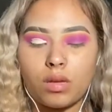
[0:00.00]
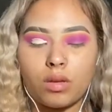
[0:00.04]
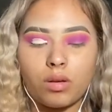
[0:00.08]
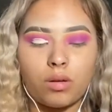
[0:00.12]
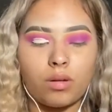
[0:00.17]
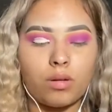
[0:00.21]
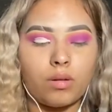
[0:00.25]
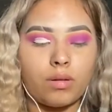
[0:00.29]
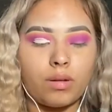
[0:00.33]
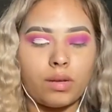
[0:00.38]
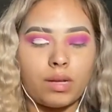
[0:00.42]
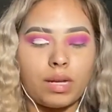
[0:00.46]

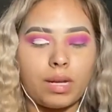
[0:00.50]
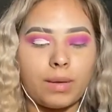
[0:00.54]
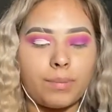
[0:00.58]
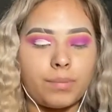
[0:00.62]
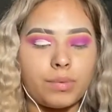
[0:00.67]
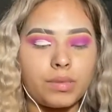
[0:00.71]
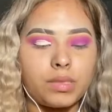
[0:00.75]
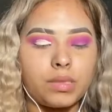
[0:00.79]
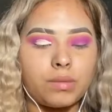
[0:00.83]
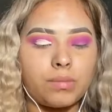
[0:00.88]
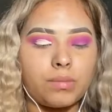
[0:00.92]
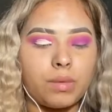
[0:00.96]
Oh, and I
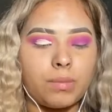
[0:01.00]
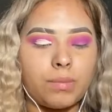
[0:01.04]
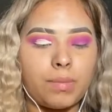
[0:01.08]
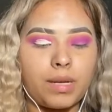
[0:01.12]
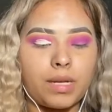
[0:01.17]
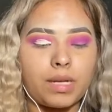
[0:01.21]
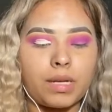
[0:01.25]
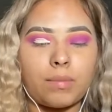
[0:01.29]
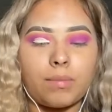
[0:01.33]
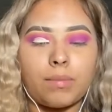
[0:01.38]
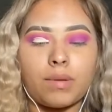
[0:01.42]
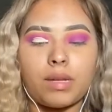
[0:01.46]
put some in the
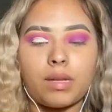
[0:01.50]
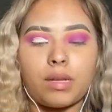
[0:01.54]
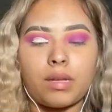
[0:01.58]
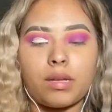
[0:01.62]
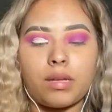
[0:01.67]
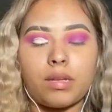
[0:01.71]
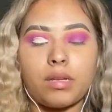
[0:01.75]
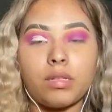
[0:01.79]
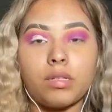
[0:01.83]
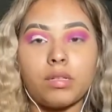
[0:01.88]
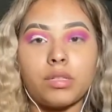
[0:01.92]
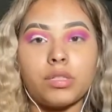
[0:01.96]
back of my
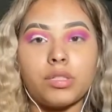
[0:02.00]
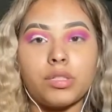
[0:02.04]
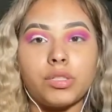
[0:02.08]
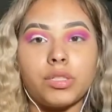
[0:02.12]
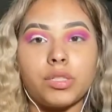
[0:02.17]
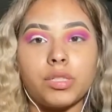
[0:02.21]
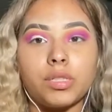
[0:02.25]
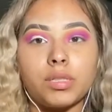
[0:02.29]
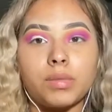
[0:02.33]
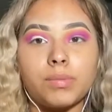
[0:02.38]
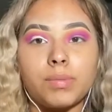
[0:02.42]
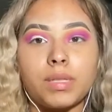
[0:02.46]
hand
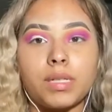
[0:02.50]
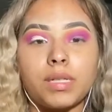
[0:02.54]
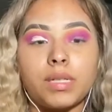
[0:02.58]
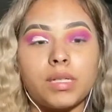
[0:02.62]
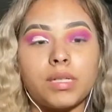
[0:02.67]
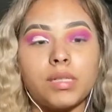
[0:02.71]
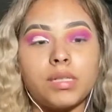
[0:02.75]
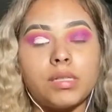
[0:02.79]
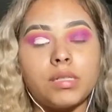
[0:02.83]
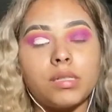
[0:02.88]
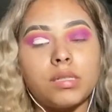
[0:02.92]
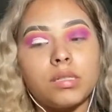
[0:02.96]
just
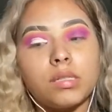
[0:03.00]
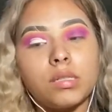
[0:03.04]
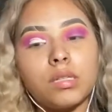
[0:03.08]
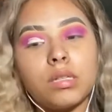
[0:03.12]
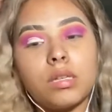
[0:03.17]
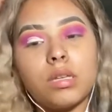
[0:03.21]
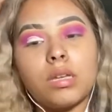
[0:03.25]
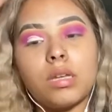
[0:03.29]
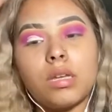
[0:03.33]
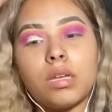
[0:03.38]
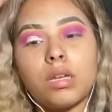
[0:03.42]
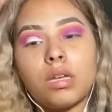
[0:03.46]
because
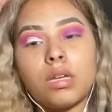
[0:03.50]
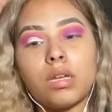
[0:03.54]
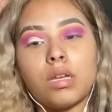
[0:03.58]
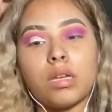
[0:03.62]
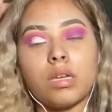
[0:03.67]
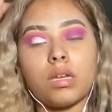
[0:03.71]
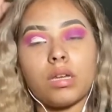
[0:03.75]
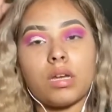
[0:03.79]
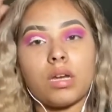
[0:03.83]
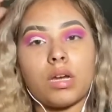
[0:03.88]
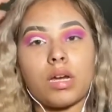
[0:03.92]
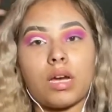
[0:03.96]

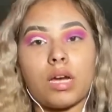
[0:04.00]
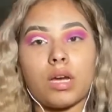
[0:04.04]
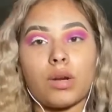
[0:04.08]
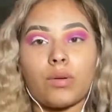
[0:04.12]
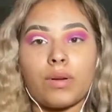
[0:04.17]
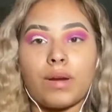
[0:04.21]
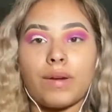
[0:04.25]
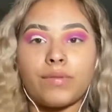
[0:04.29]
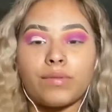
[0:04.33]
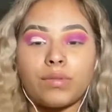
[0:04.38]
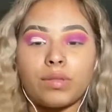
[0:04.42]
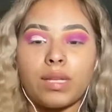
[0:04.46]
I don't
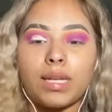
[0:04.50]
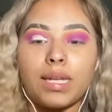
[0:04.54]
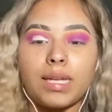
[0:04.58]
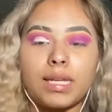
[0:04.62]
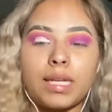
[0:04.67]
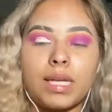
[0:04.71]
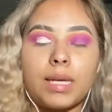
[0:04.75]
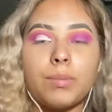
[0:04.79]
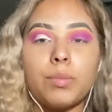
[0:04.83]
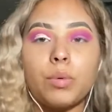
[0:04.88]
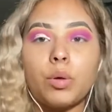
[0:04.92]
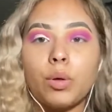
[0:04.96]
have to like
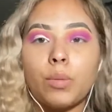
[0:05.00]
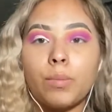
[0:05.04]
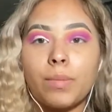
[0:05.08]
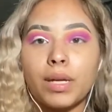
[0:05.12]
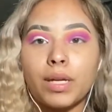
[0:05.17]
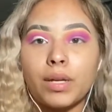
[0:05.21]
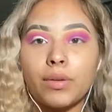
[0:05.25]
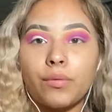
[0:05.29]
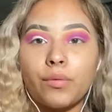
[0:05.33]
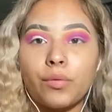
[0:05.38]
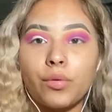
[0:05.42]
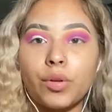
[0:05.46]
keep going back
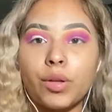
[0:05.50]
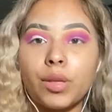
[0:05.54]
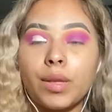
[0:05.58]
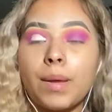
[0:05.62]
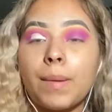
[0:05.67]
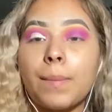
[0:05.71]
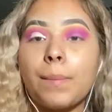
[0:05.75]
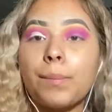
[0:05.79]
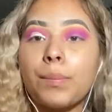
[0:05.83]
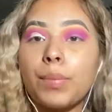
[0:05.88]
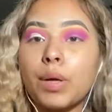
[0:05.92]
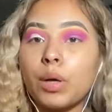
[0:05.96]
and forth.
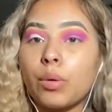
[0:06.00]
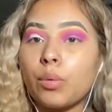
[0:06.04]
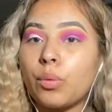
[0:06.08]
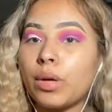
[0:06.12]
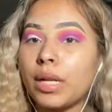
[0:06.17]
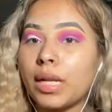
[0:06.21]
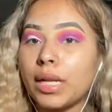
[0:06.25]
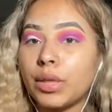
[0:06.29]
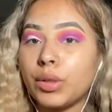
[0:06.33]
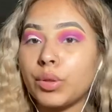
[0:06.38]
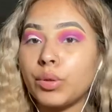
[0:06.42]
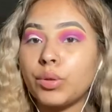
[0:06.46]
But what
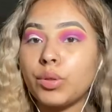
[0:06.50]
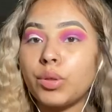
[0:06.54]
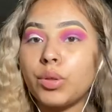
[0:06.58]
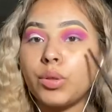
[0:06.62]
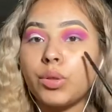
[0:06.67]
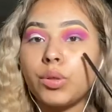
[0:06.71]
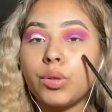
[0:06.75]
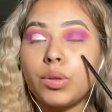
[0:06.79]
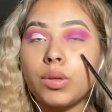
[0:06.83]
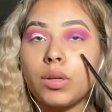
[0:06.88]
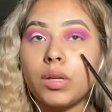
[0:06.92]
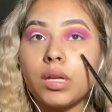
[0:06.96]
I
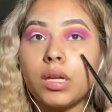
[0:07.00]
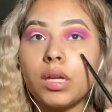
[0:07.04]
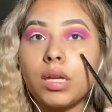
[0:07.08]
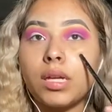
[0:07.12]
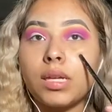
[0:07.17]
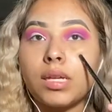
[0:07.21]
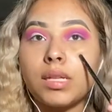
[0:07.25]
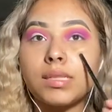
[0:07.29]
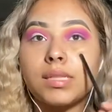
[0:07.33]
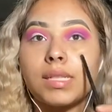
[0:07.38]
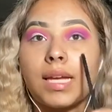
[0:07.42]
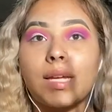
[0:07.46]
do
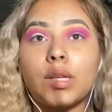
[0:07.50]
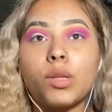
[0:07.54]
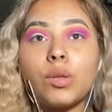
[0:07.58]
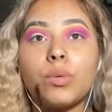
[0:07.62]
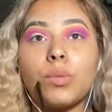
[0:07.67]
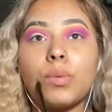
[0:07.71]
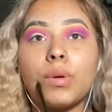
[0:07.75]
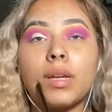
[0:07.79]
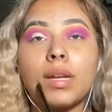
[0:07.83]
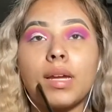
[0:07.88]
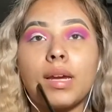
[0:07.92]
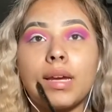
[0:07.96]
is I do
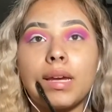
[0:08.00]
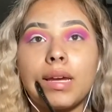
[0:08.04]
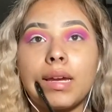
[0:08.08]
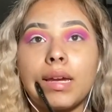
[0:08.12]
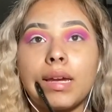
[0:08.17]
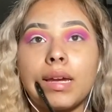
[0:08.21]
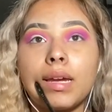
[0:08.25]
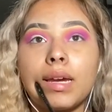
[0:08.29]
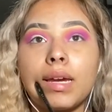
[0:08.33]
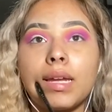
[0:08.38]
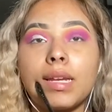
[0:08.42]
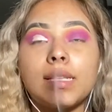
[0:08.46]
one
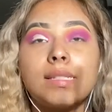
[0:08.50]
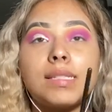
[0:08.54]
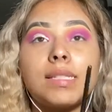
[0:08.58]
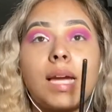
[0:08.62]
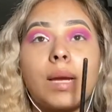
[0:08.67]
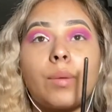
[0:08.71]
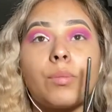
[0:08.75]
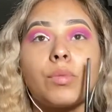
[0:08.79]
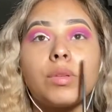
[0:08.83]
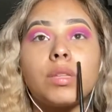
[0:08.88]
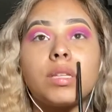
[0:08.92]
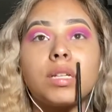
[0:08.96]
eye at a
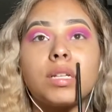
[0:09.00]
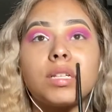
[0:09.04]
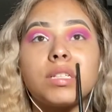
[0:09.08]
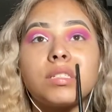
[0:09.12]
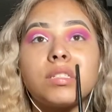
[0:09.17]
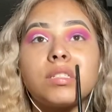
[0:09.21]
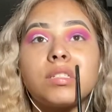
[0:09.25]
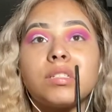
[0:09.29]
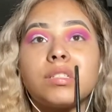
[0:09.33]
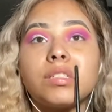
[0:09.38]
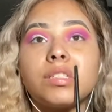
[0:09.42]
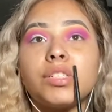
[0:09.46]
time with the
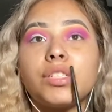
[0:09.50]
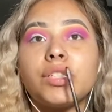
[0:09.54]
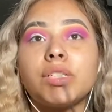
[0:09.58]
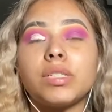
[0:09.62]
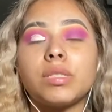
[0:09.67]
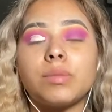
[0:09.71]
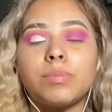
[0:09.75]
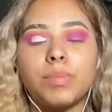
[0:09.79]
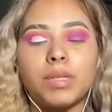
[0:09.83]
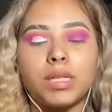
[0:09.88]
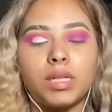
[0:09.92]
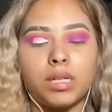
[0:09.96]
concealer,
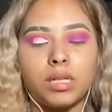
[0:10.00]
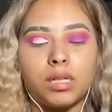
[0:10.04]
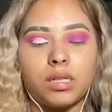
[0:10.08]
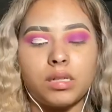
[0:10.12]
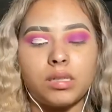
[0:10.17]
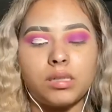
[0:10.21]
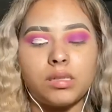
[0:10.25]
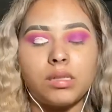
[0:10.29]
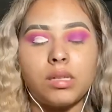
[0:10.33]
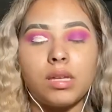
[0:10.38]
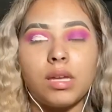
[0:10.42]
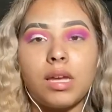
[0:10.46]
just
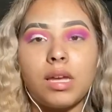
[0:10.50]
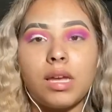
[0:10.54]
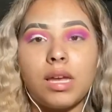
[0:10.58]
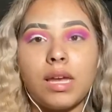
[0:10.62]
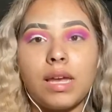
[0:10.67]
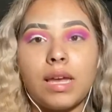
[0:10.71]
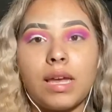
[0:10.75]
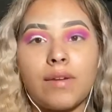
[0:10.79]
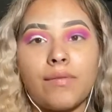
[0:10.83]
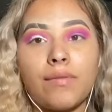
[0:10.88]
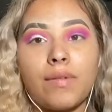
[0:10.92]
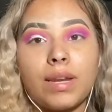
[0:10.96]
because
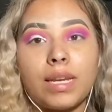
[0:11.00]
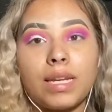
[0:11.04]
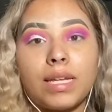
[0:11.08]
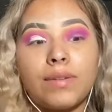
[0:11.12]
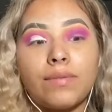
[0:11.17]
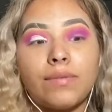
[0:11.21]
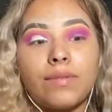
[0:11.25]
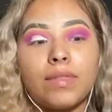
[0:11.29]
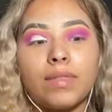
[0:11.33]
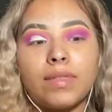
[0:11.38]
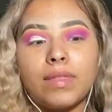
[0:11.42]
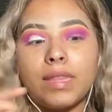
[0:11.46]
if I
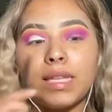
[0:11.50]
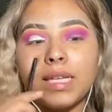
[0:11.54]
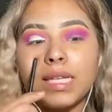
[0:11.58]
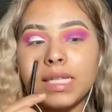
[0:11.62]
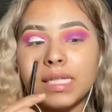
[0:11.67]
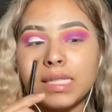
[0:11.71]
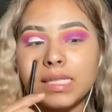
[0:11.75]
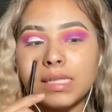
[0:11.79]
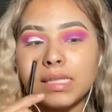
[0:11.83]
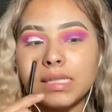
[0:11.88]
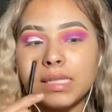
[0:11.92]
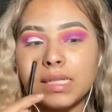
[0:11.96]
leave
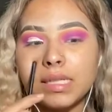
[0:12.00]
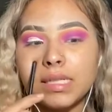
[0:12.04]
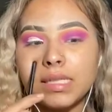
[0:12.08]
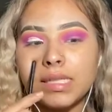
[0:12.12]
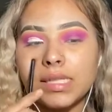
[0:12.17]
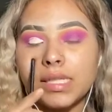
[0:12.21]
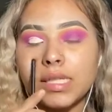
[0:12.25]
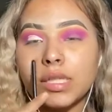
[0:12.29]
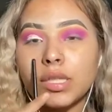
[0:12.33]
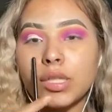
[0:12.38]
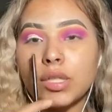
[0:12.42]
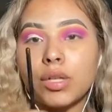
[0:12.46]
this
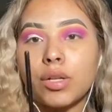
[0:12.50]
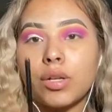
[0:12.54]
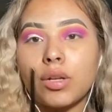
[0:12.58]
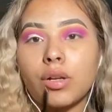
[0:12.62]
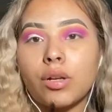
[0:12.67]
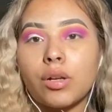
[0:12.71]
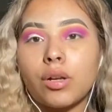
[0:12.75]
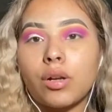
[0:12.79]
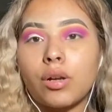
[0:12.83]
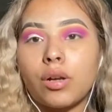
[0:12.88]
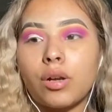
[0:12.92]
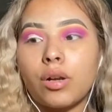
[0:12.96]
concealer
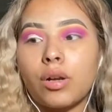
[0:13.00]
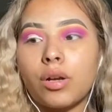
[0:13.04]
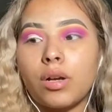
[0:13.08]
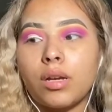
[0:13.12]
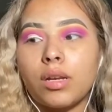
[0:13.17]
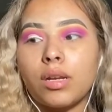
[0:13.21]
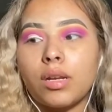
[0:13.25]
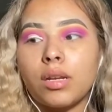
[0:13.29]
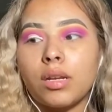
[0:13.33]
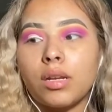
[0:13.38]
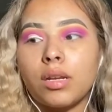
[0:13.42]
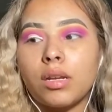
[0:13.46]

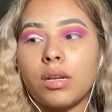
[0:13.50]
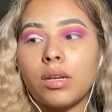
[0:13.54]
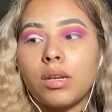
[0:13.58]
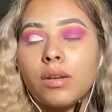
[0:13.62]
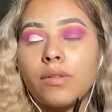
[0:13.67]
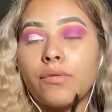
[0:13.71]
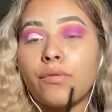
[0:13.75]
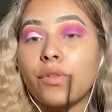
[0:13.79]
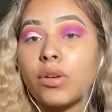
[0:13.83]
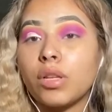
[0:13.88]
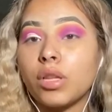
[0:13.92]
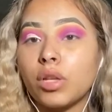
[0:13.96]
on
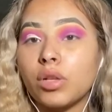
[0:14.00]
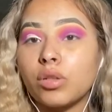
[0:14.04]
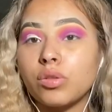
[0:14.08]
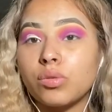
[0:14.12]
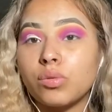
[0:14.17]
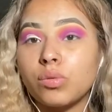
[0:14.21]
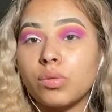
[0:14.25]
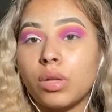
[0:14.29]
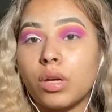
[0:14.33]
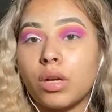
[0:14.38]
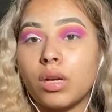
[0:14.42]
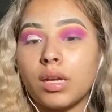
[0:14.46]
for a little too
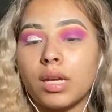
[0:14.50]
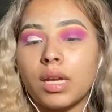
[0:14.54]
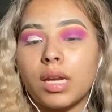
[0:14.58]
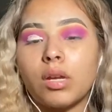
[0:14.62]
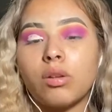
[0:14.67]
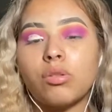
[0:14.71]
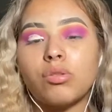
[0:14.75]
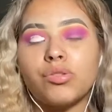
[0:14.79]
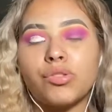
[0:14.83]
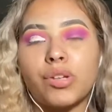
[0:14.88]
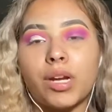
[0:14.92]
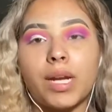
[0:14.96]
long,
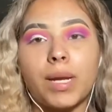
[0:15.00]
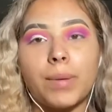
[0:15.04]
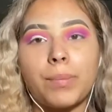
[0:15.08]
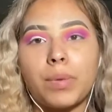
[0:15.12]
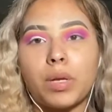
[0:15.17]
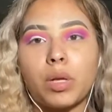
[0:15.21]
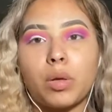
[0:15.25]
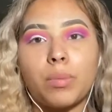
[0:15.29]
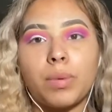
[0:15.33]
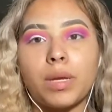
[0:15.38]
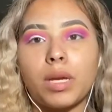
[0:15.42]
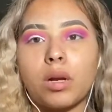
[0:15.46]
it'll dry up and
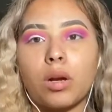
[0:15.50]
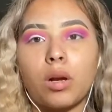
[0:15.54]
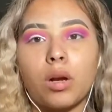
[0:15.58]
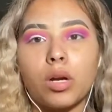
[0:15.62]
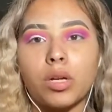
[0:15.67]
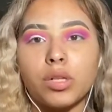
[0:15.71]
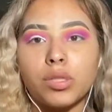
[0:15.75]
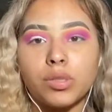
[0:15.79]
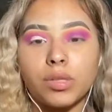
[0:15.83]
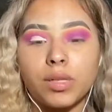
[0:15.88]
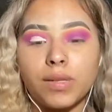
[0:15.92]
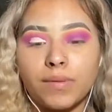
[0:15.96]
it'll be
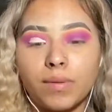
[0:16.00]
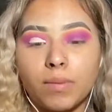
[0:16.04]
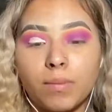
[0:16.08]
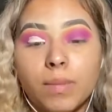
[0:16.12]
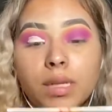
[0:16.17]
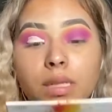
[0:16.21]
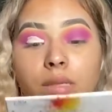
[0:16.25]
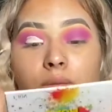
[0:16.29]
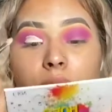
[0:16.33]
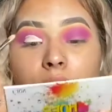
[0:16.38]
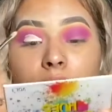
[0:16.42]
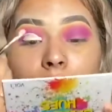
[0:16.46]
hard to even
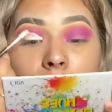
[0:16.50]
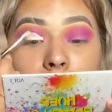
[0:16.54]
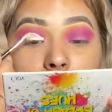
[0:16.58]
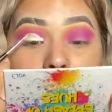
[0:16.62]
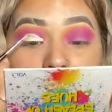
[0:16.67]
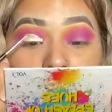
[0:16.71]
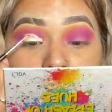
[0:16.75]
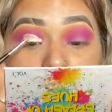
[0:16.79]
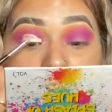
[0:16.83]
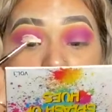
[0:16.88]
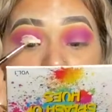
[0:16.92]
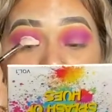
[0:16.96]
mess with that all,
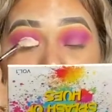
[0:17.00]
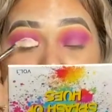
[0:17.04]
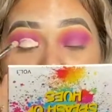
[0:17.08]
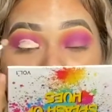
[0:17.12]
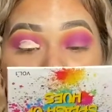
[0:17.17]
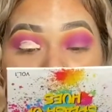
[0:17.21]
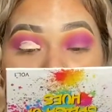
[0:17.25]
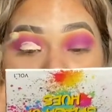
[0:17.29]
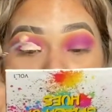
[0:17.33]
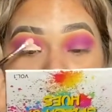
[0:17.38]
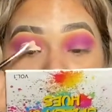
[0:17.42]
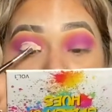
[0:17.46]
and it'll just
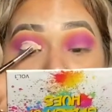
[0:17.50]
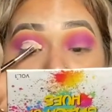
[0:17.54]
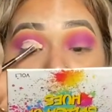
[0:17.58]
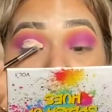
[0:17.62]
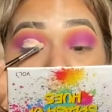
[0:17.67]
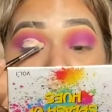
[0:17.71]
come out